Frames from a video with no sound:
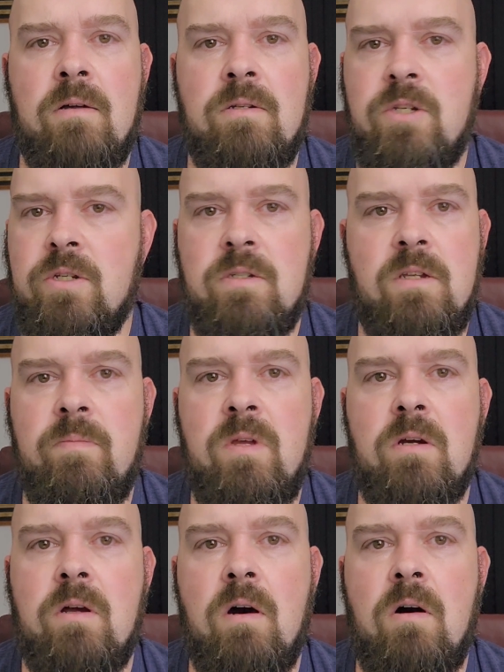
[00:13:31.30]
just give me
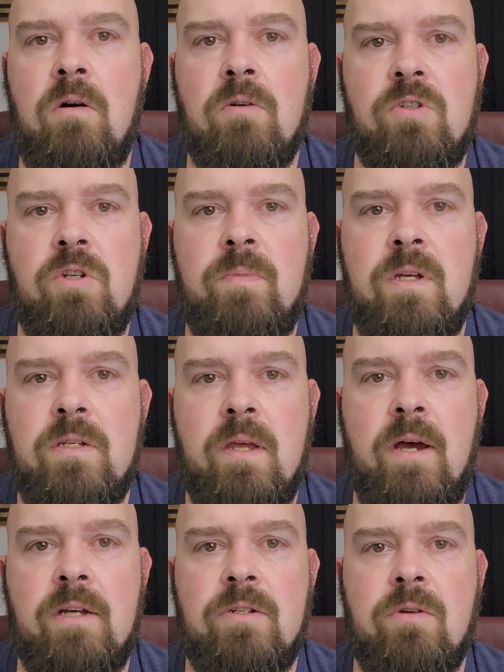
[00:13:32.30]
a call, shoot me a
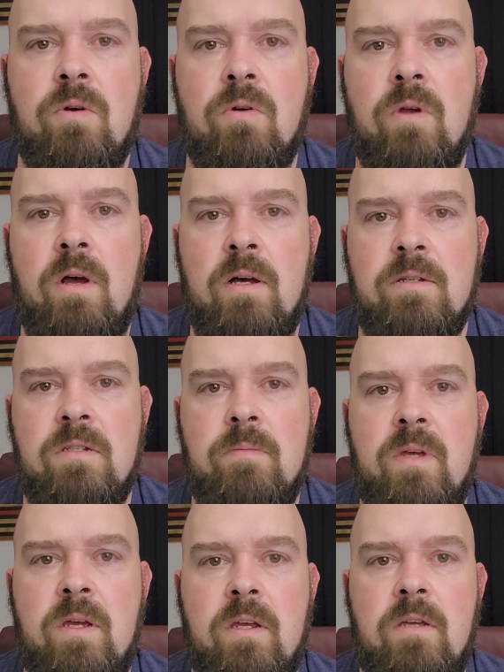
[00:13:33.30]
text, or send
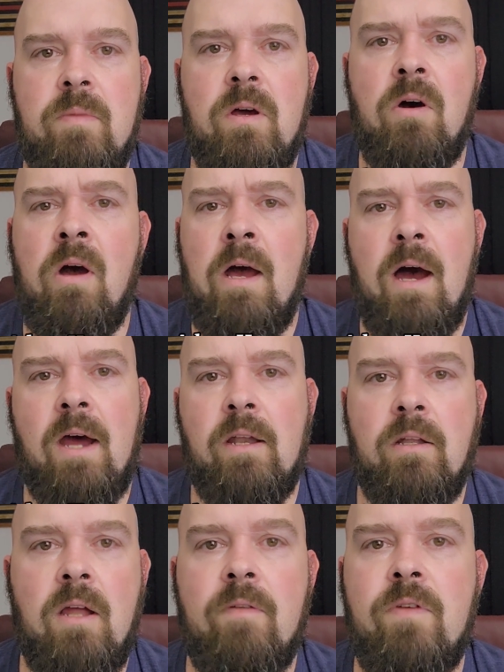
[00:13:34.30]
me an email. I'd
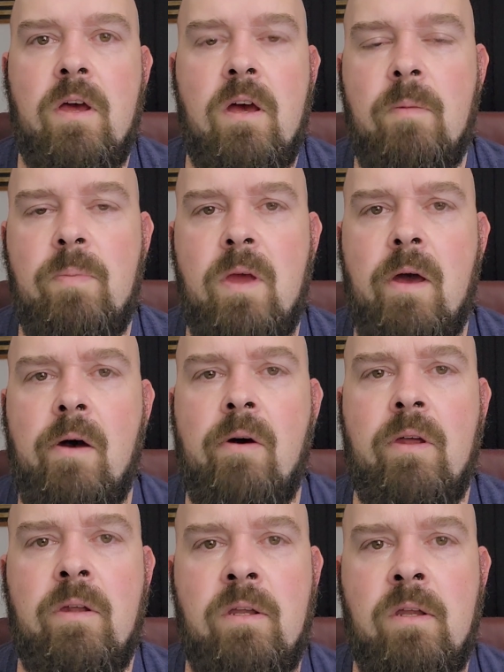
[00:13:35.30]
love to help you
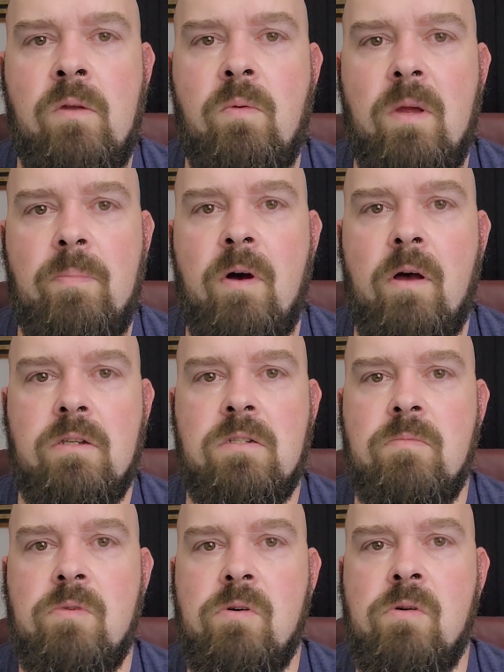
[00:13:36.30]
out in any way
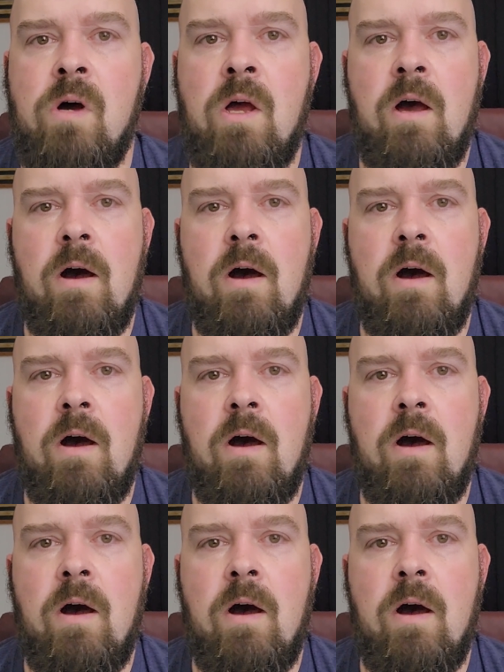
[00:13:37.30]
possible.